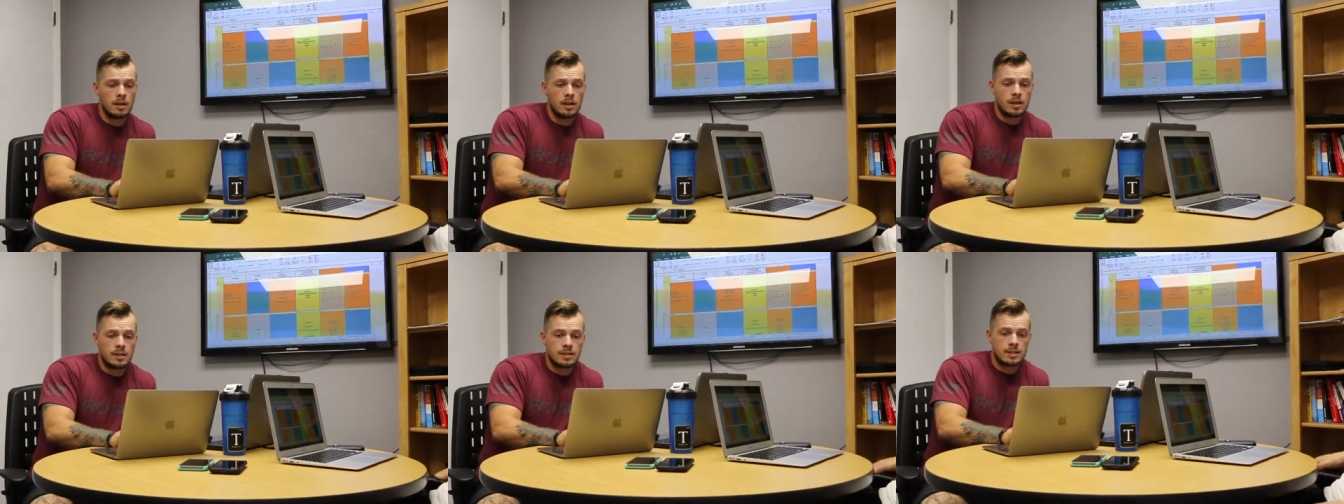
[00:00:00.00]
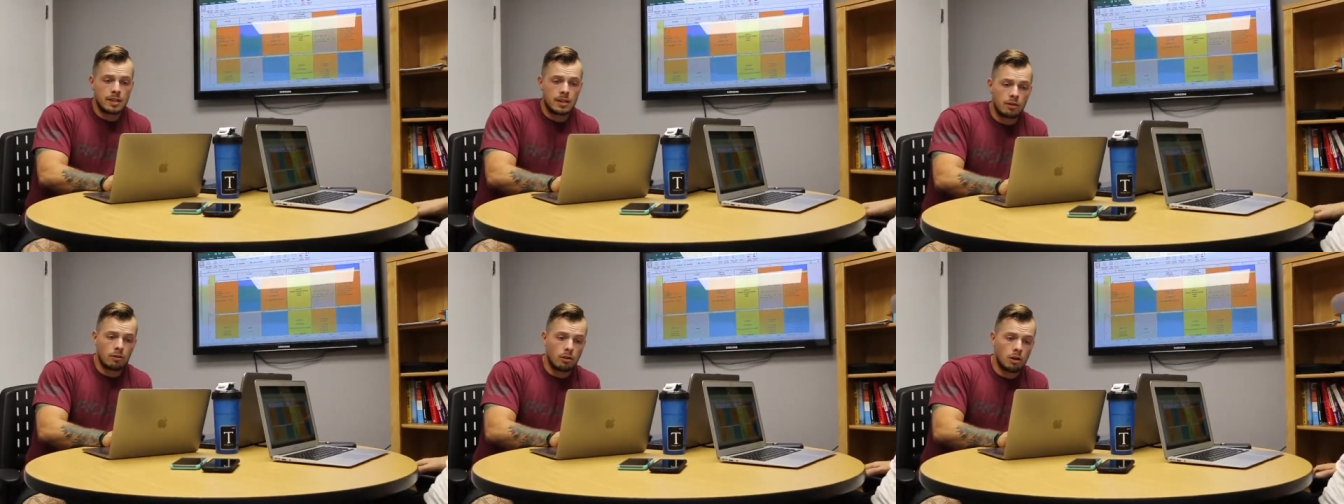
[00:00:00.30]

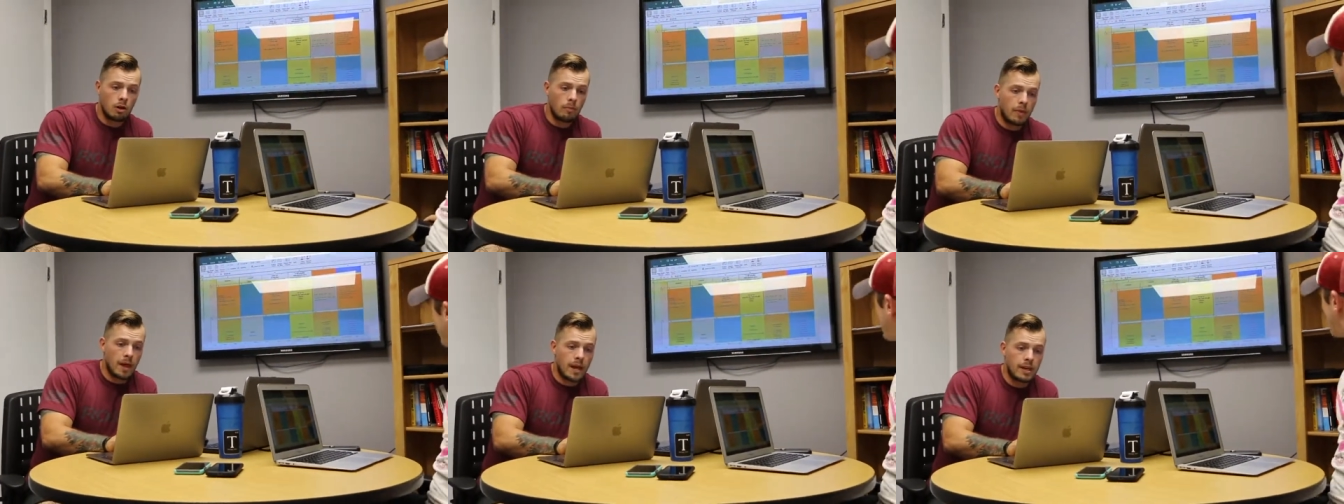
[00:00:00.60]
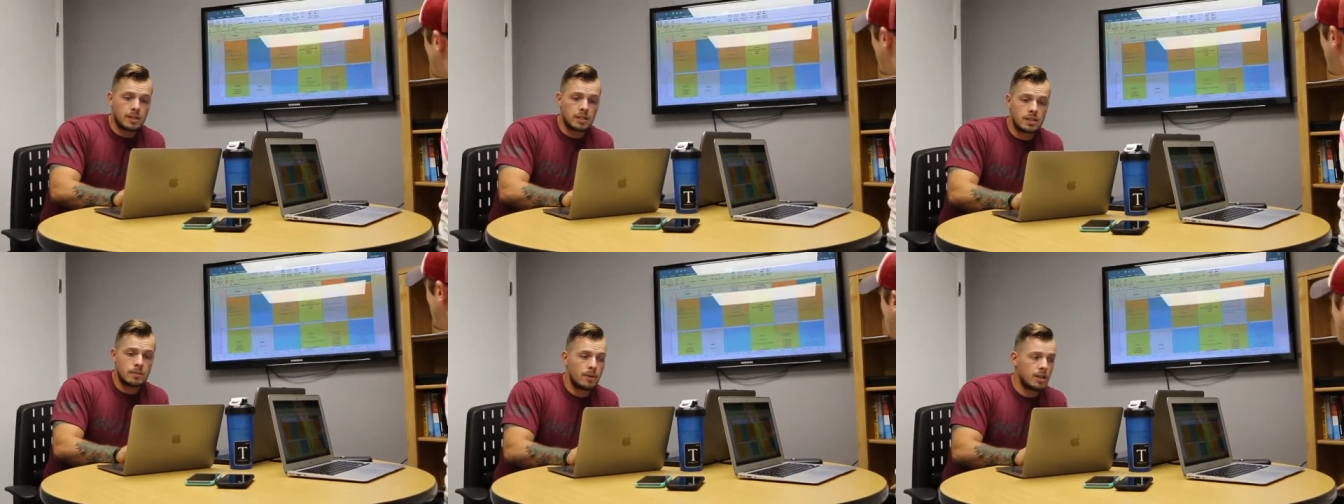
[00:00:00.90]
single arm that,
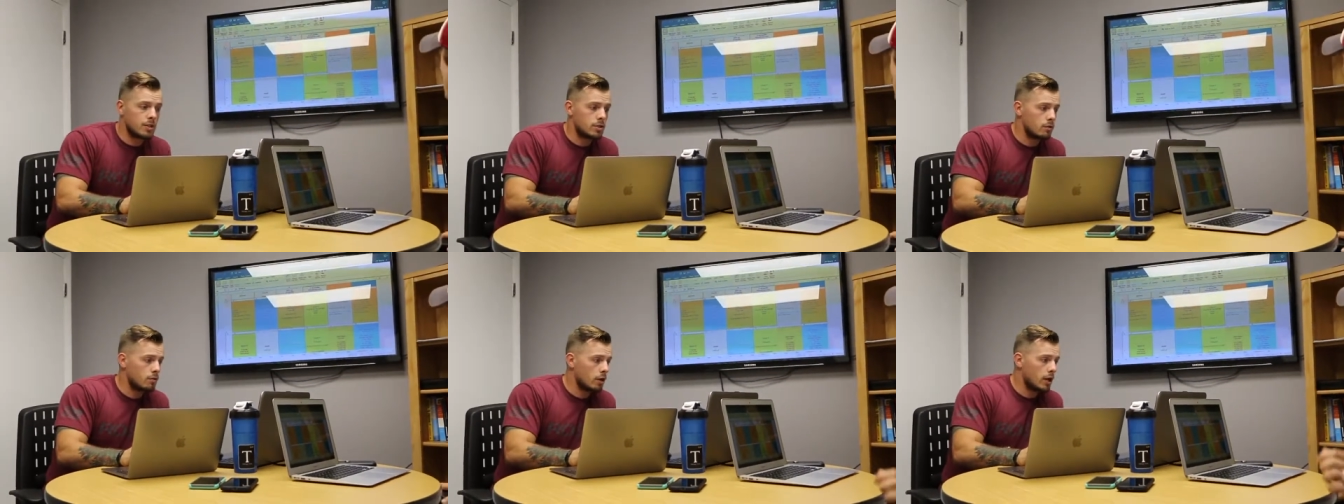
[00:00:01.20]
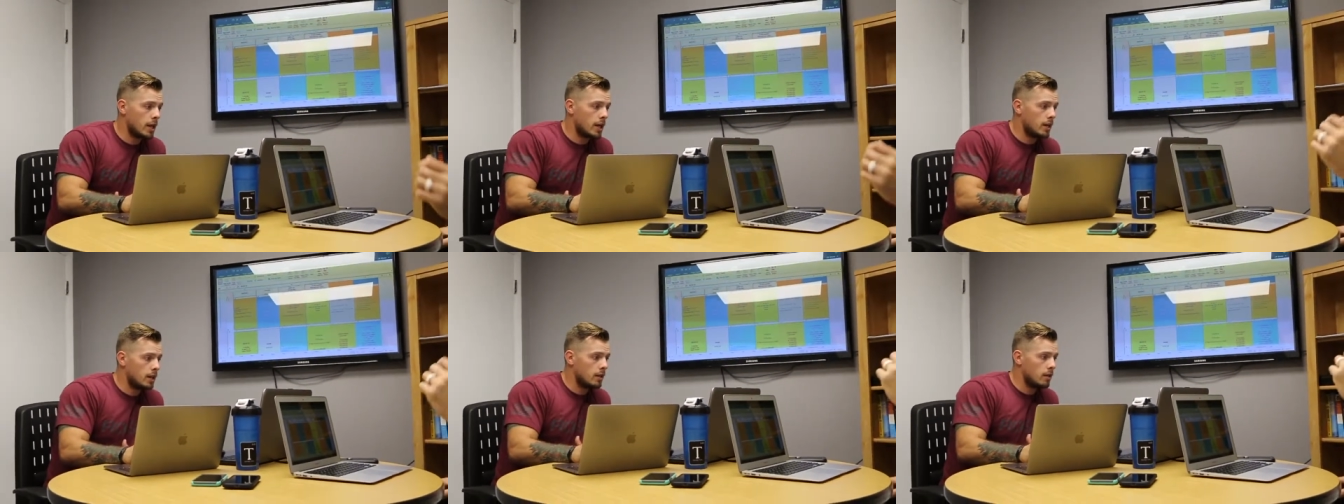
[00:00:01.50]
just to make sure we're
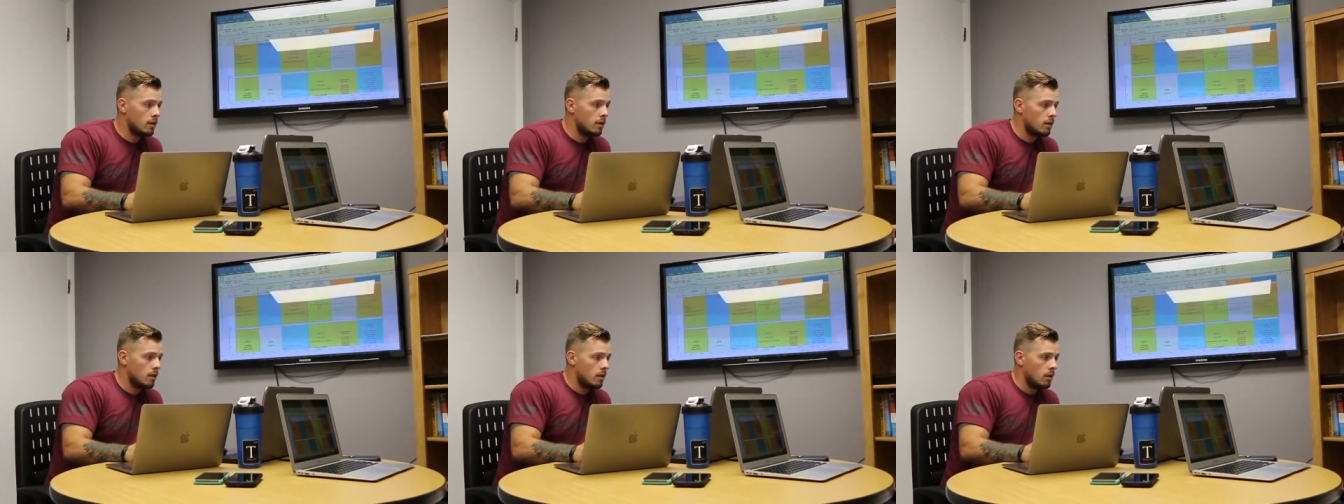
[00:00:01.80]
hitting